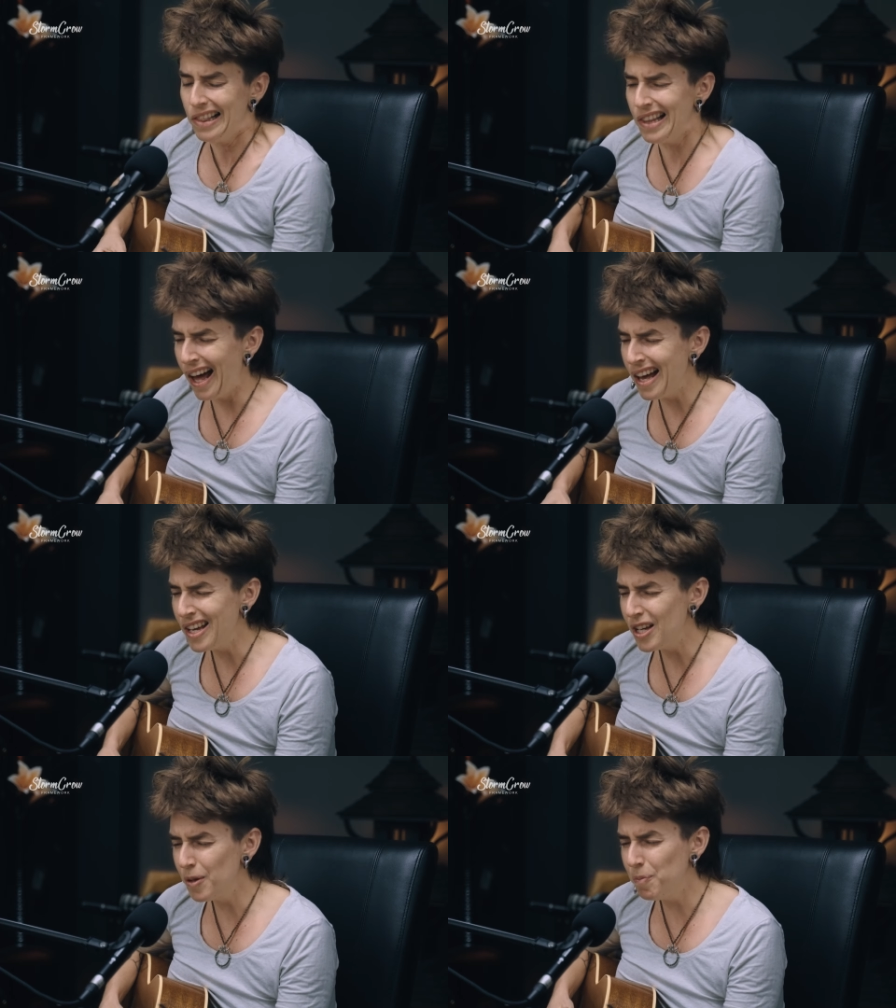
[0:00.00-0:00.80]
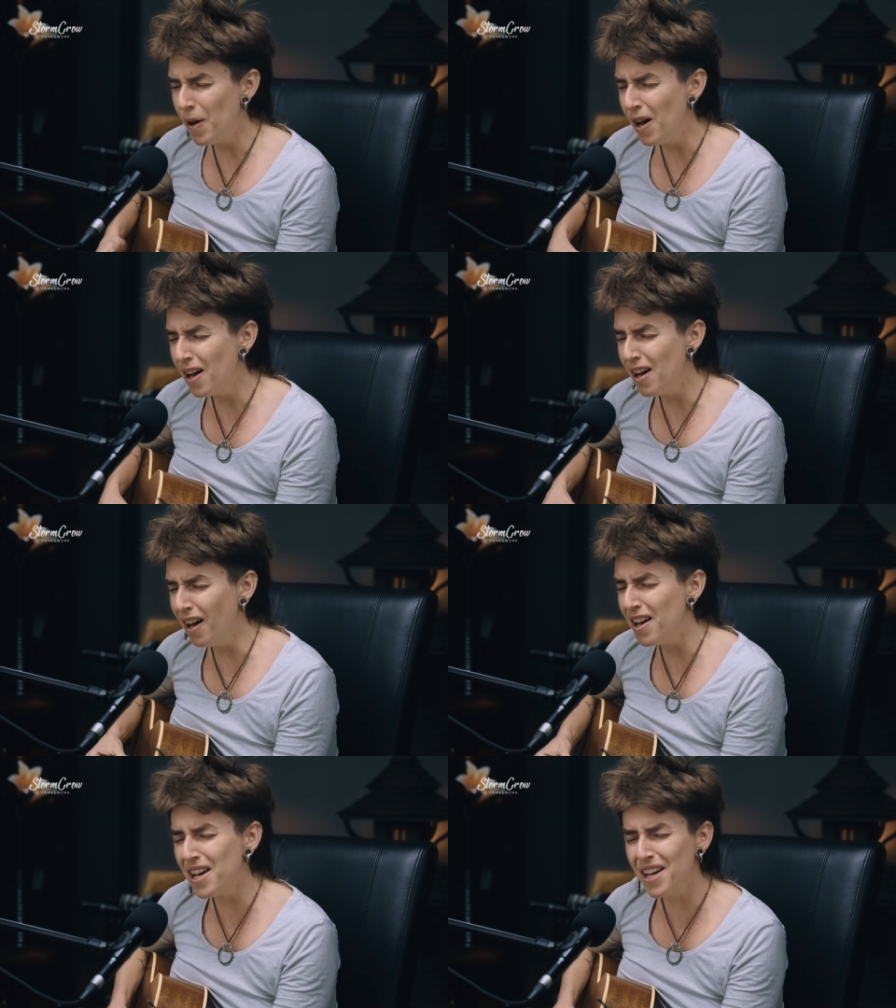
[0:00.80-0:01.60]

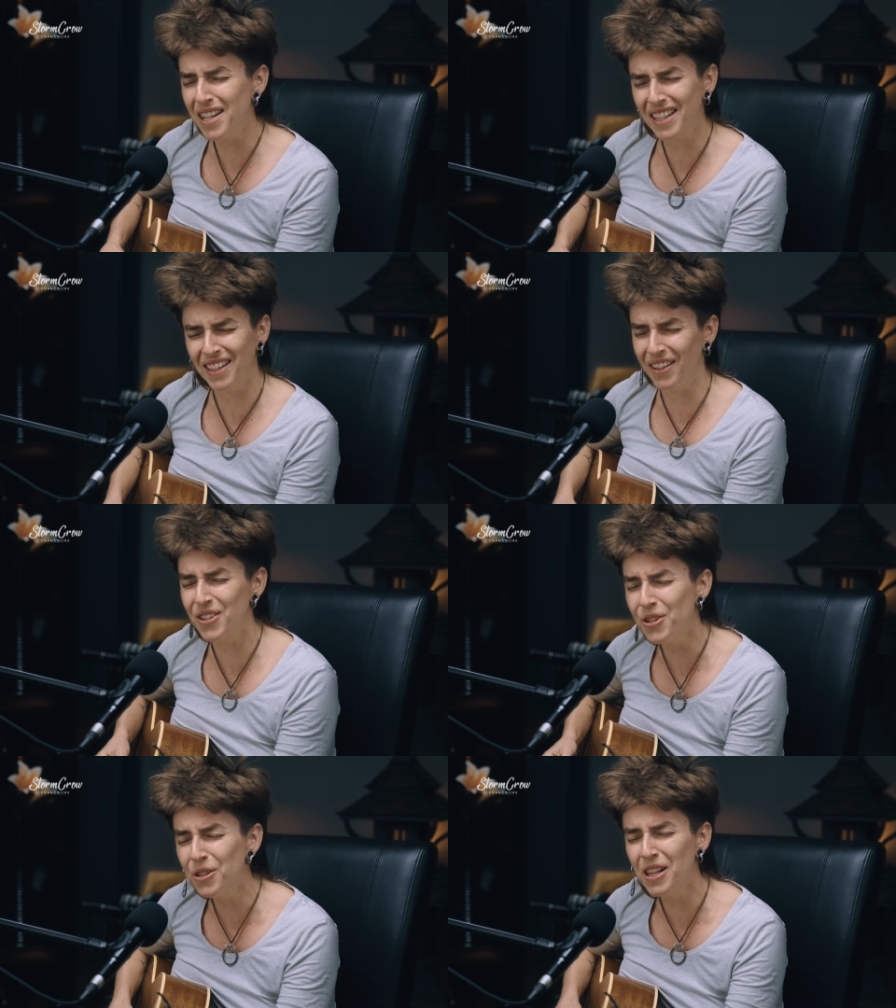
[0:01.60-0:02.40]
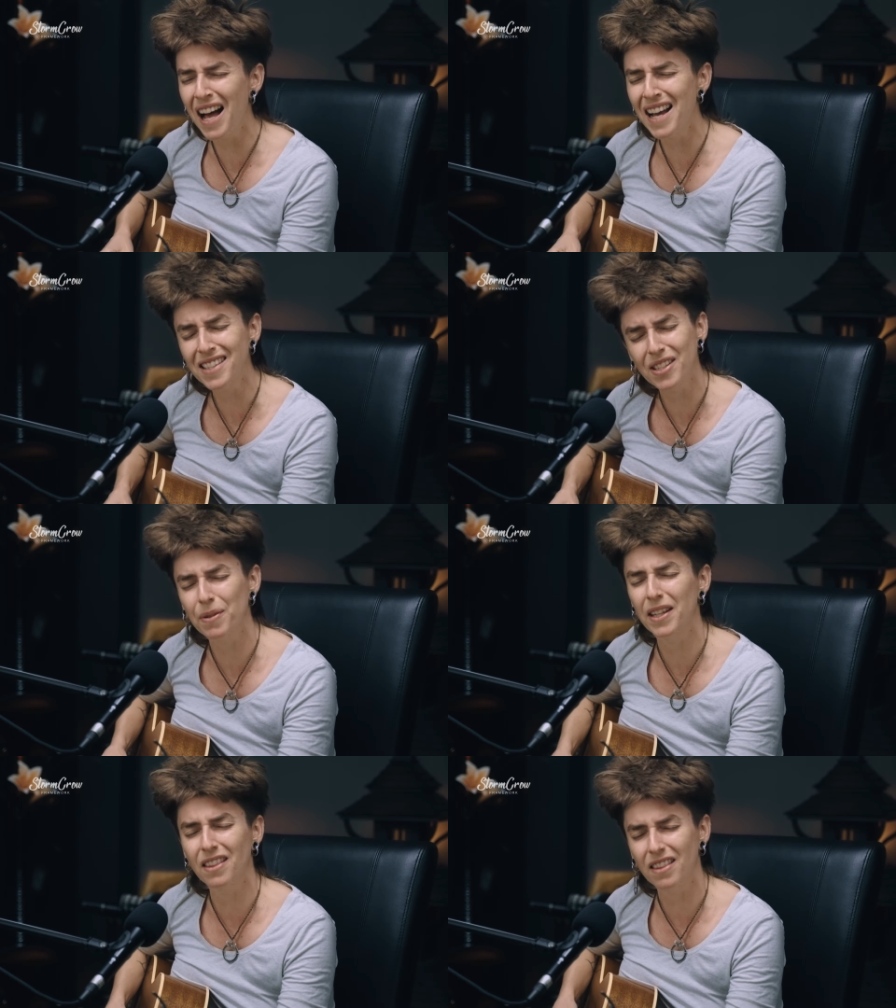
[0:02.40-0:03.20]
Lyrebird, can you lie
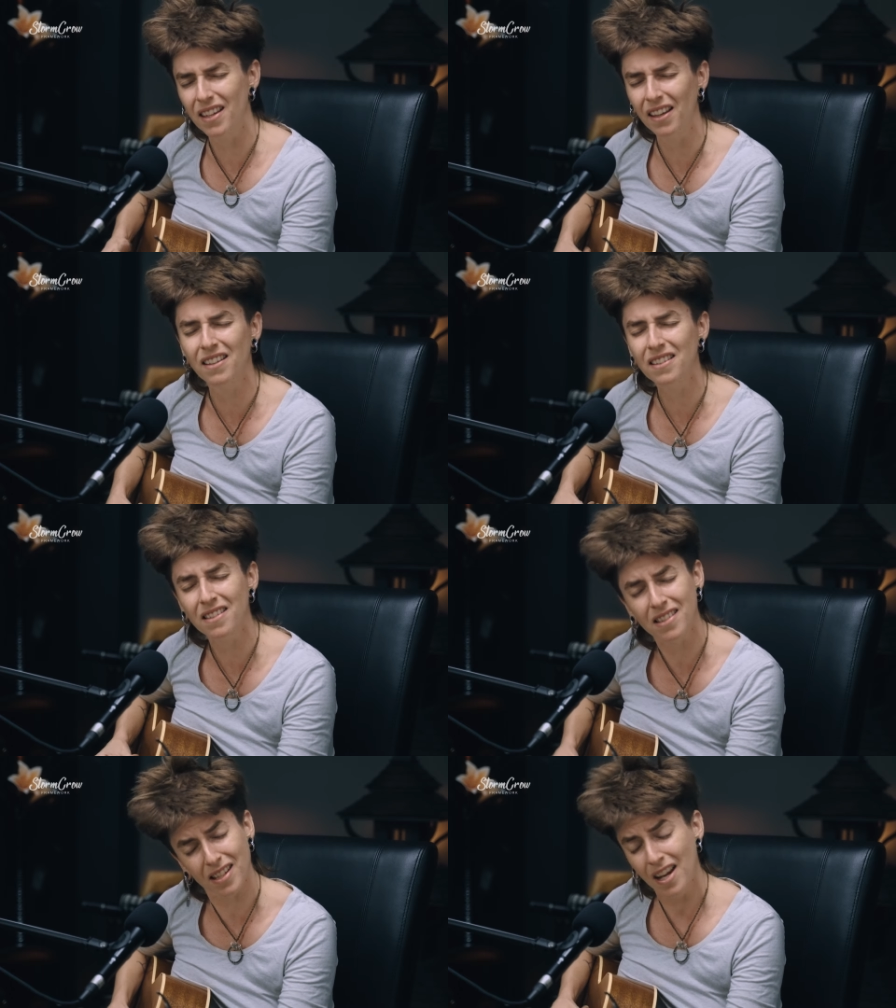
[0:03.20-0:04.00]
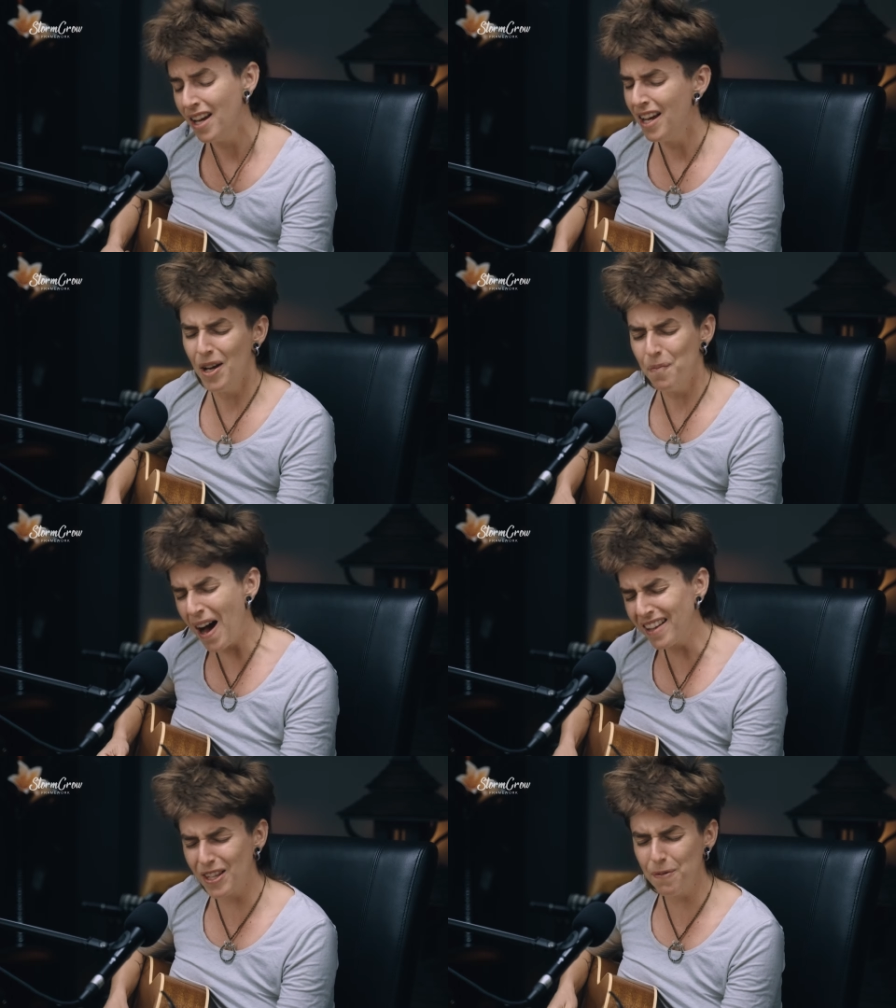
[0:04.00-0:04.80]
sweet things
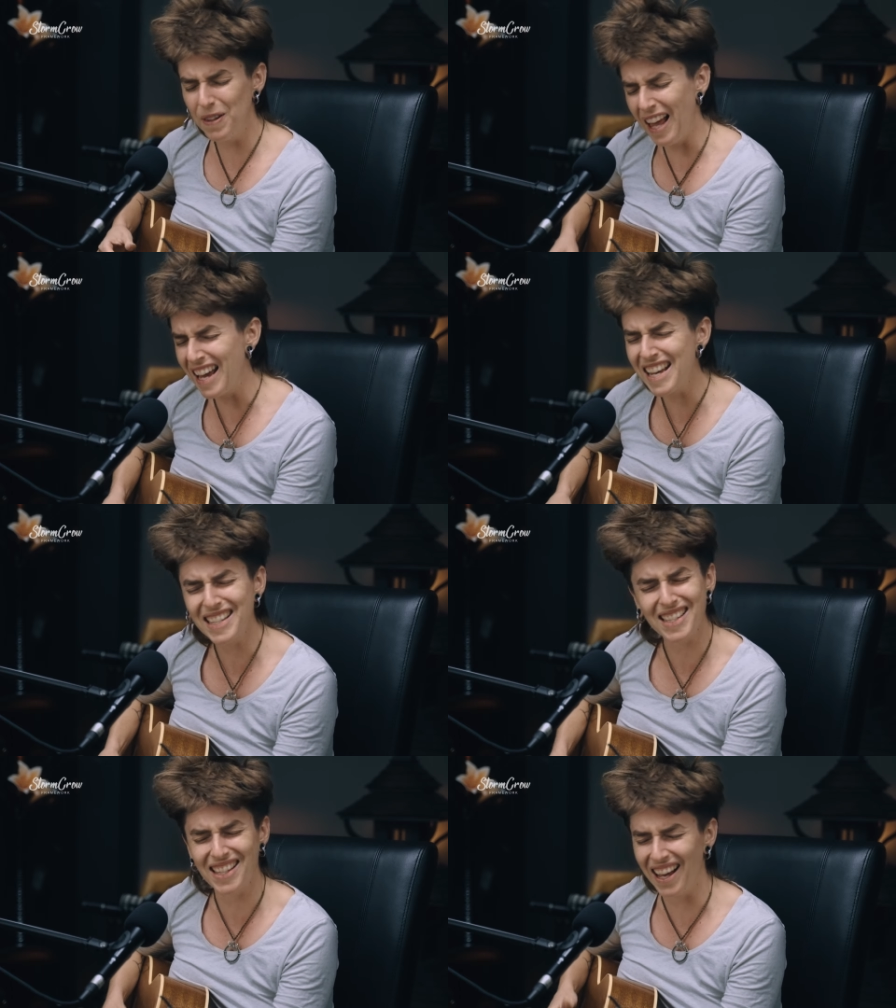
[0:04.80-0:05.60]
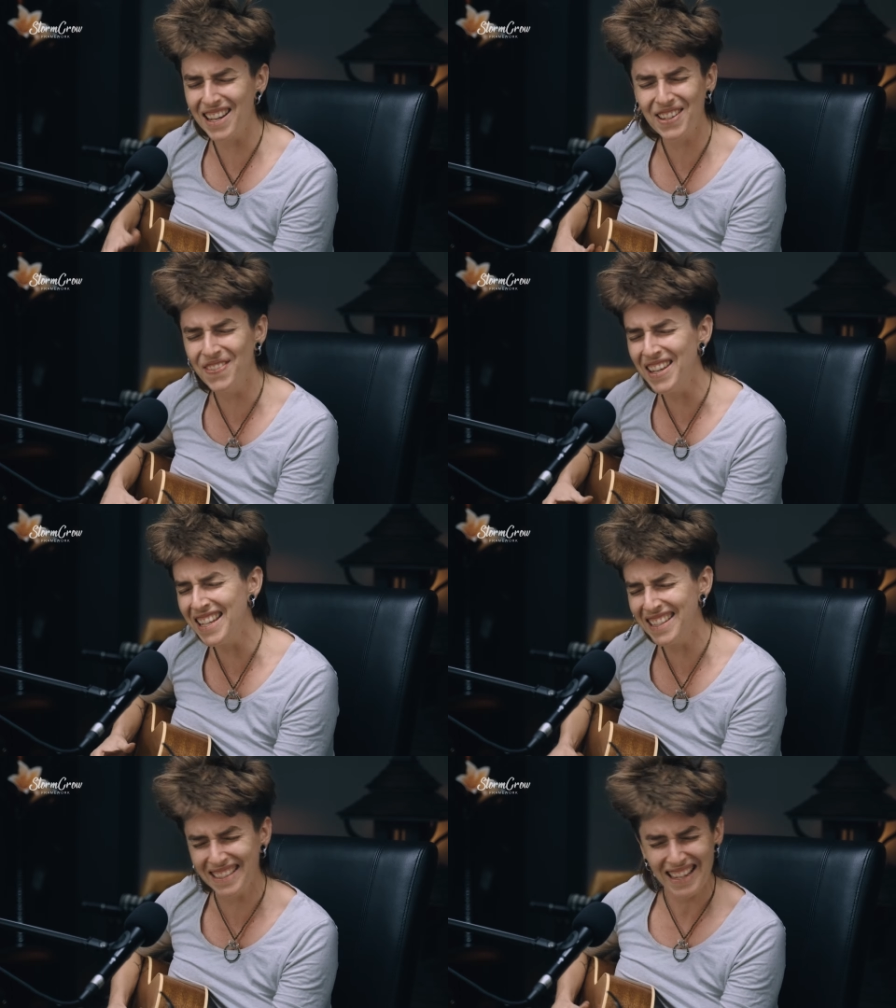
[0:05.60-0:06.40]
about the place I'm in?